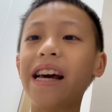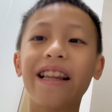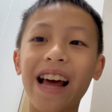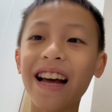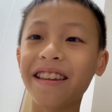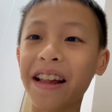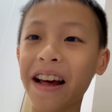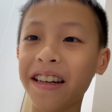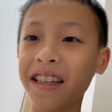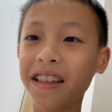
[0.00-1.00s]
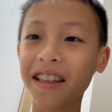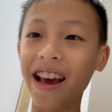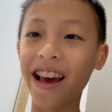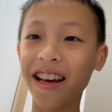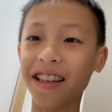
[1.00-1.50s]
That is,
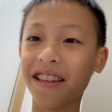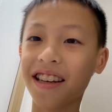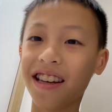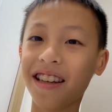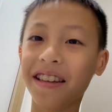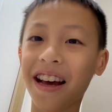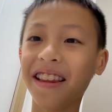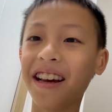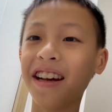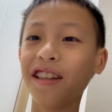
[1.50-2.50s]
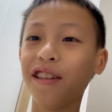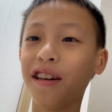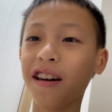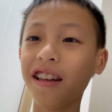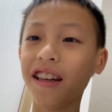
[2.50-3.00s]
is. That is
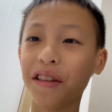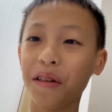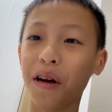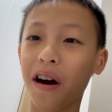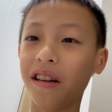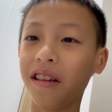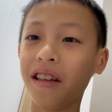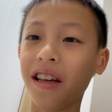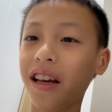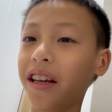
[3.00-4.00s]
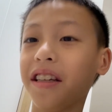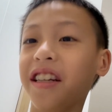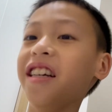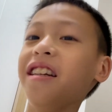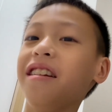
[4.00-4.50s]
not, is not. Is it
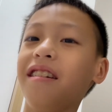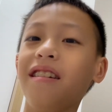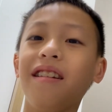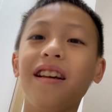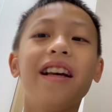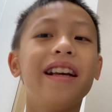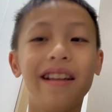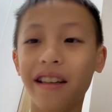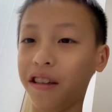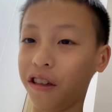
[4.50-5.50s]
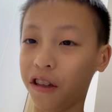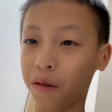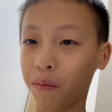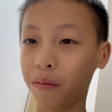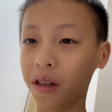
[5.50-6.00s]
it? It is.
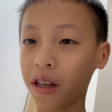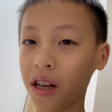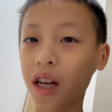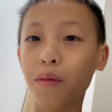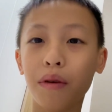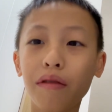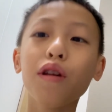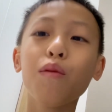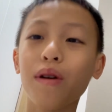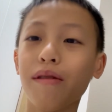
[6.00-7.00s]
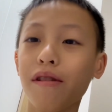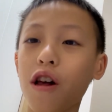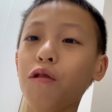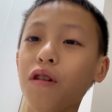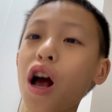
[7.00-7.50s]
Buffalo,
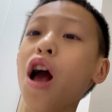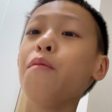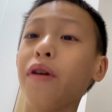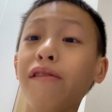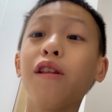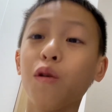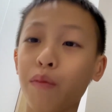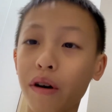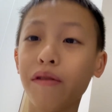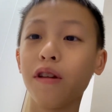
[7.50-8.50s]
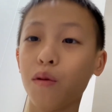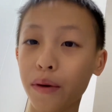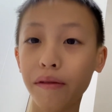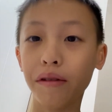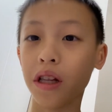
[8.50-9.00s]
buffalo, buffalo, buffalo,
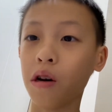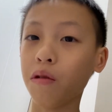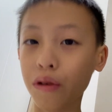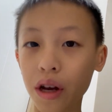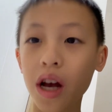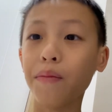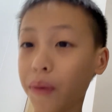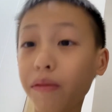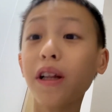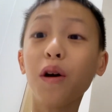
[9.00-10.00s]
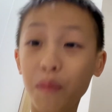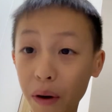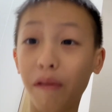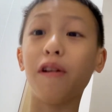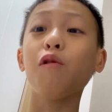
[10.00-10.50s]
buffalo, buffalo,
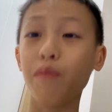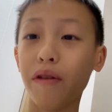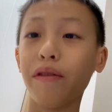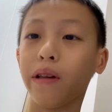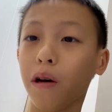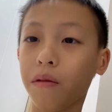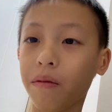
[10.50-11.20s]
buffalo, buffalo.